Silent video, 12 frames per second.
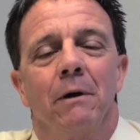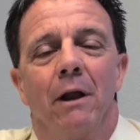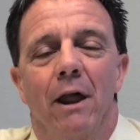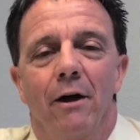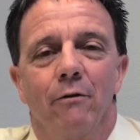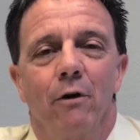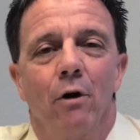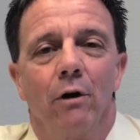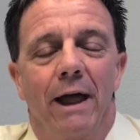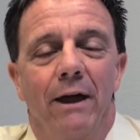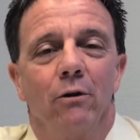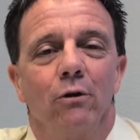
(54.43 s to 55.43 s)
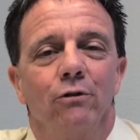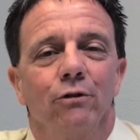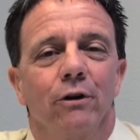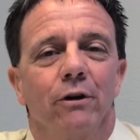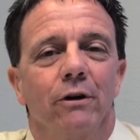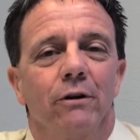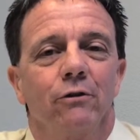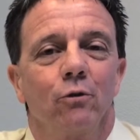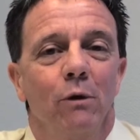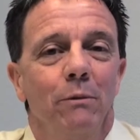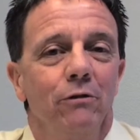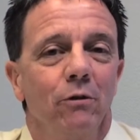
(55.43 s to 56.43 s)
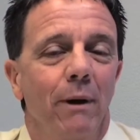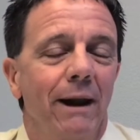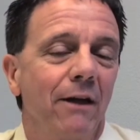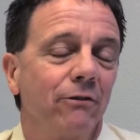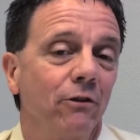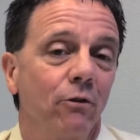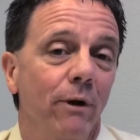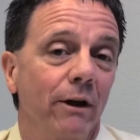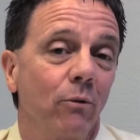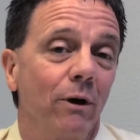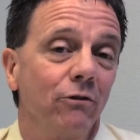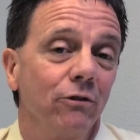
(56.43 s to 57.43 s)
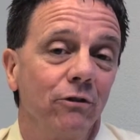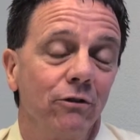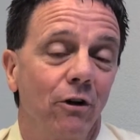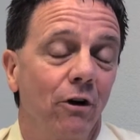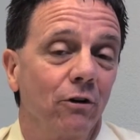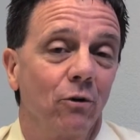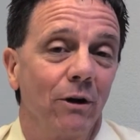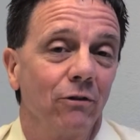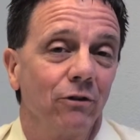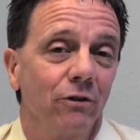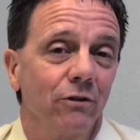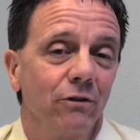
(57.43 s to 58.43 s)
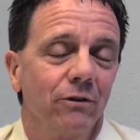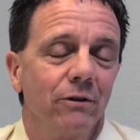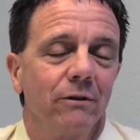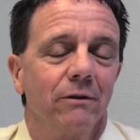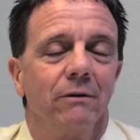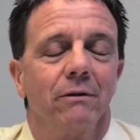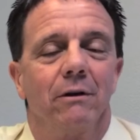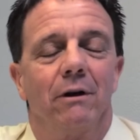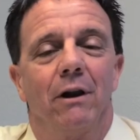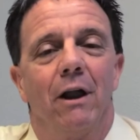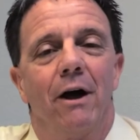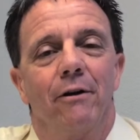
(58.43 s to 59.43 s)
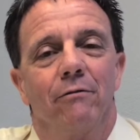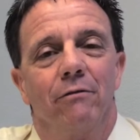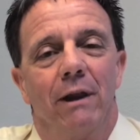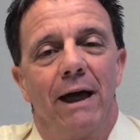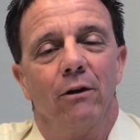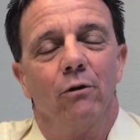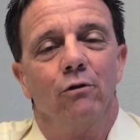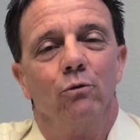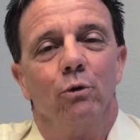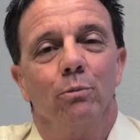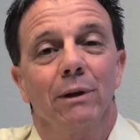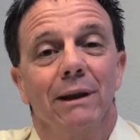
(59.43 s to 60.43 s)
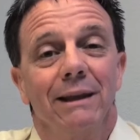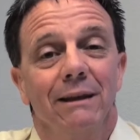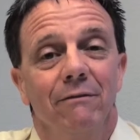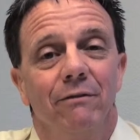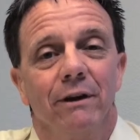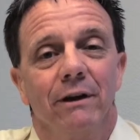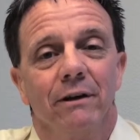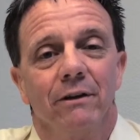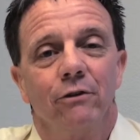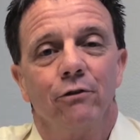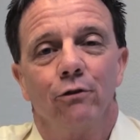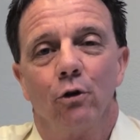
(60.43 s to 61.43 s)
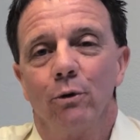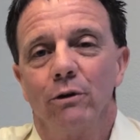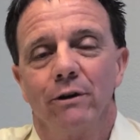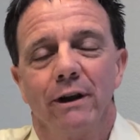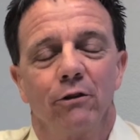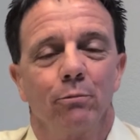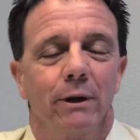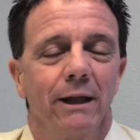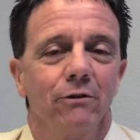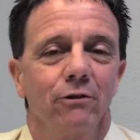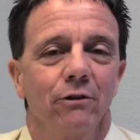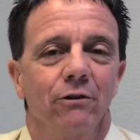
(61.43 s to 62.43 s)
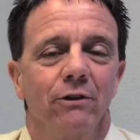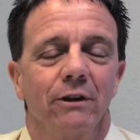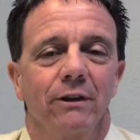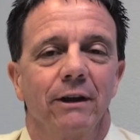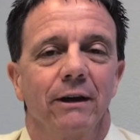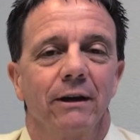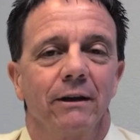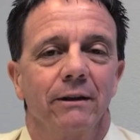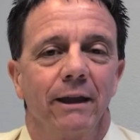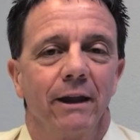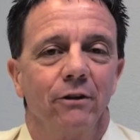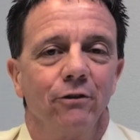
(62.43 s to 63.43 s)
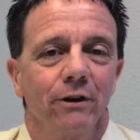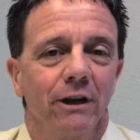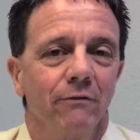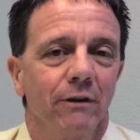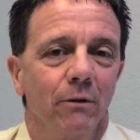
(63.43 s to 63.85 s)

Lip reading: A lot of landlords are squeamish about asking the right questions, the hard questions. A lot of landlords will believe the stories and explanations that the tenants are giving